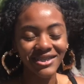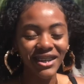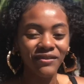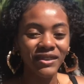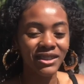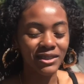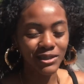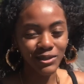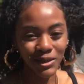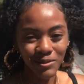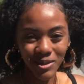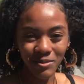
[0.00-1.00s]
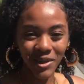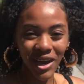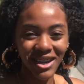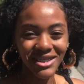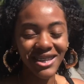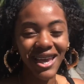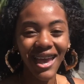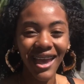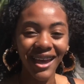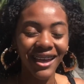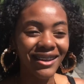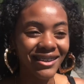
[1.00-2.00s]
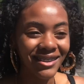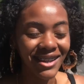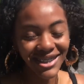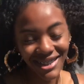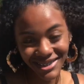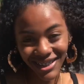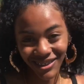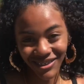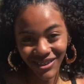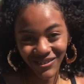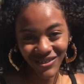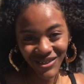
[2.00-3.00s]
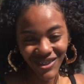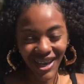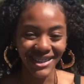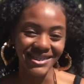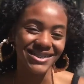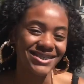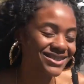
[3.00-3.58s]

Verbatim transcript: and stuff in the description box and the discount code for you guys.